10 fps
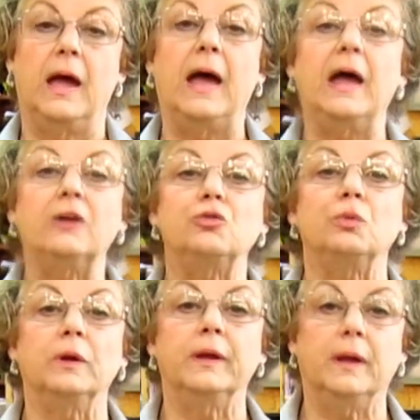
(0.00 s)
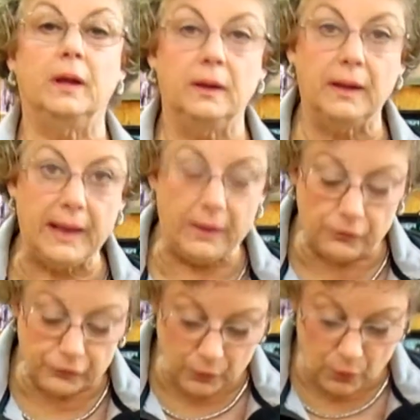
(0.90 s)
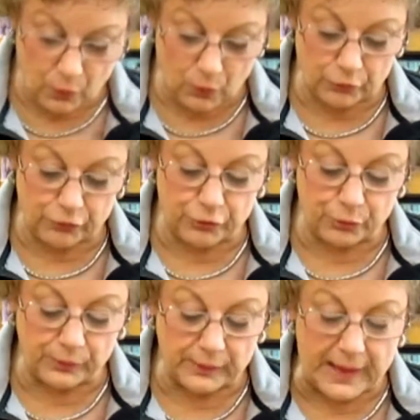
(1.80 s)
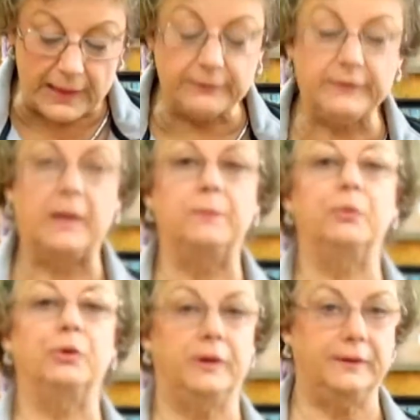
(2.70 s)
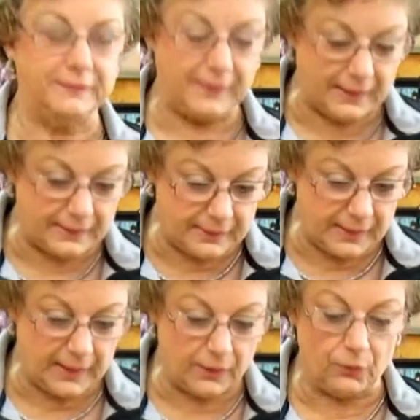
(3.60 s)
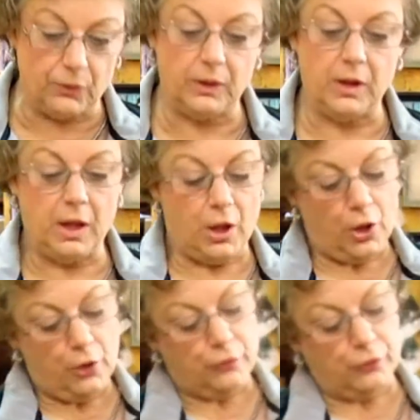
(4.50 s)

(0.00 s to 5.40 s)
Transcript: actually allows a horse to relax and put his head down. The